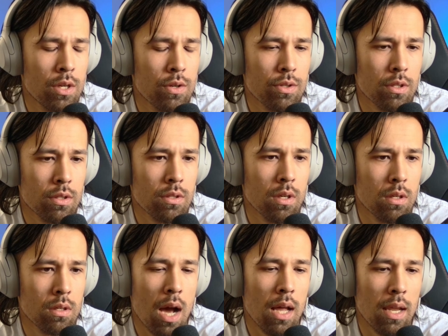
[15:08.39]
Interesting
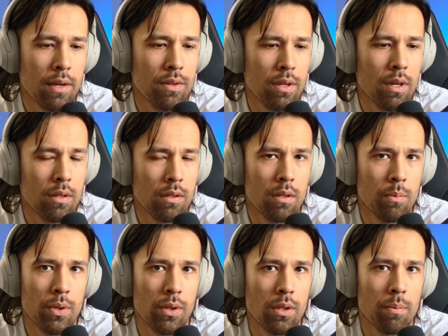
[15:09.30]
song. I like the end, the
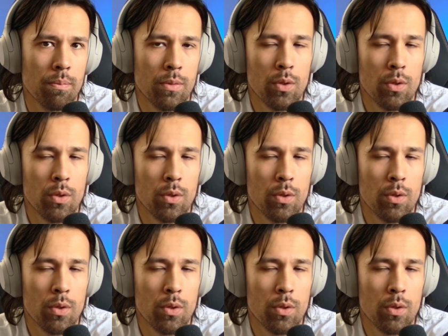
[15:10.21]
build up.